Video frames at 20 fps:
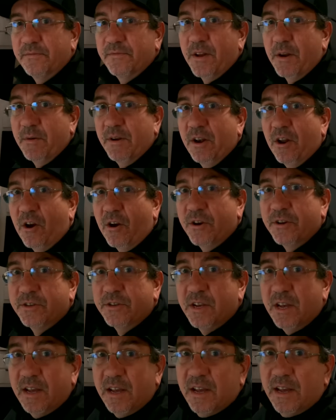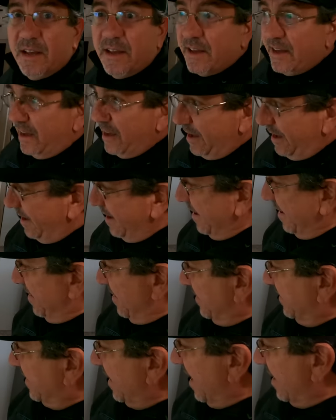very large
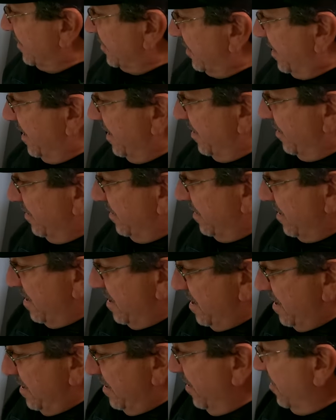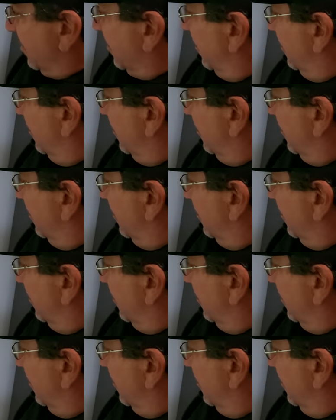desk here that you